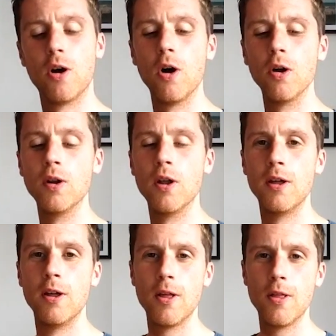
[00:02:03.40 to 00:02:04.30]
on
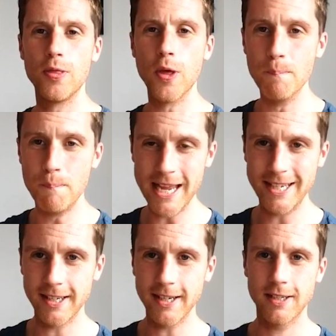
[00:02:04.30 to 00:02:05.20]
the
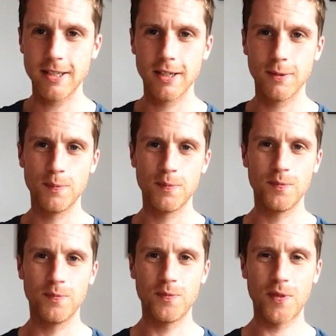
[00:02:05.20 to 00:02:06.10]
basics.
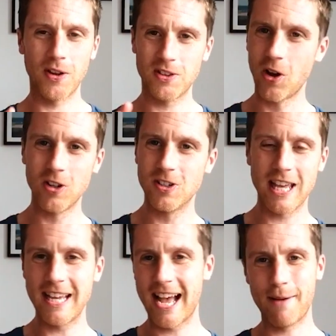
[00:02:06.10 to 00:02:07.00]
Our toddlers
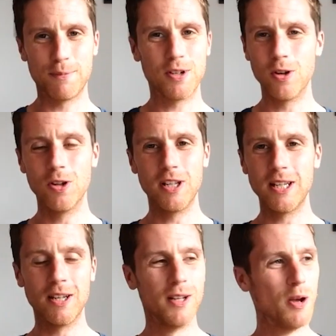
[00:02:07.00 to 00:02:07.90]
get
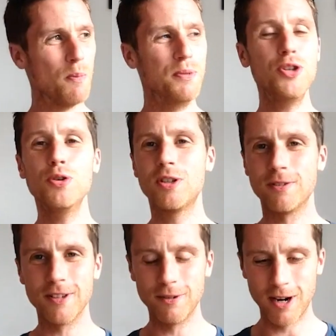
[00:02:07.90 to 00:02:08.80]
absolutely
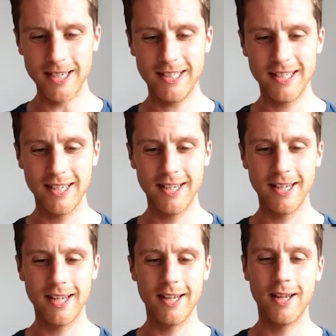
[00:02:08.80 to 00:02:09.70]
beautifully right,
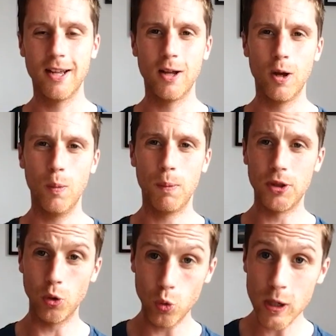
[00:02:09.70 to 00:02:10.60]
but
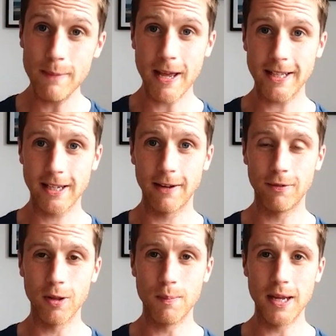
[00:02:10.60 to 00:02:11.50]
do we make time
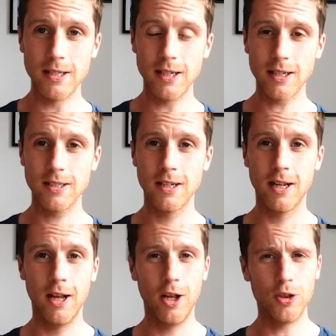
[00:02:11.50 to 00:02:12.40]
for the basics?
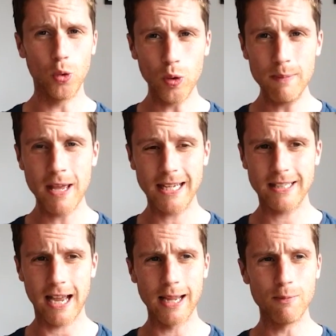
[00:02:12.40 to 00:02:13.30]
Do we make
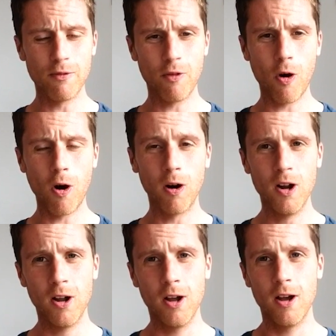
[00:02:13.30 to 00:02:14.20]
time for
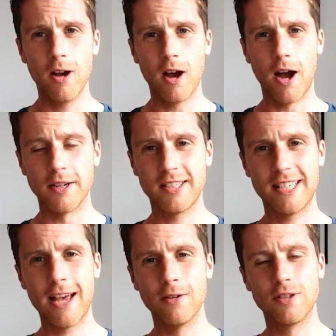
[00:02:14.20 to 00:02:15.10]

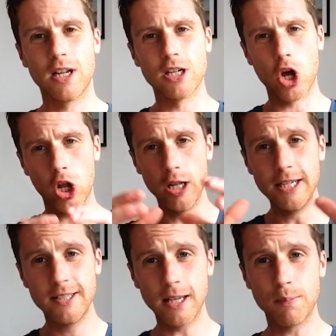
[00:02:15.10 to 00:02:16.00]
ourselves as a
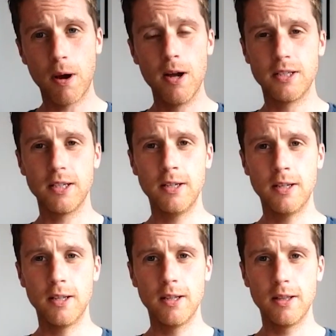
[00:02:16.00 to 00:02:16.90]
holistic person
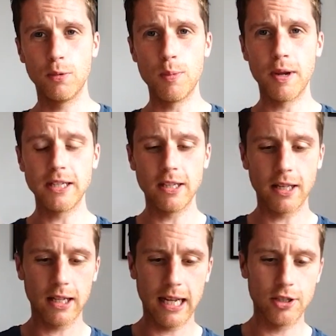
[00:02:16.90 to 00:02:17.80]
that we bring to the
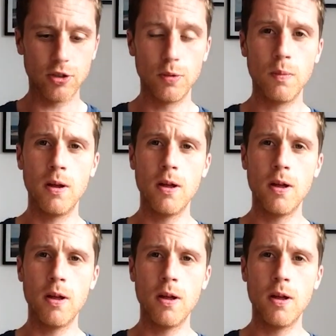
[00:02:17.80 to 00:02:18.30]
classroom?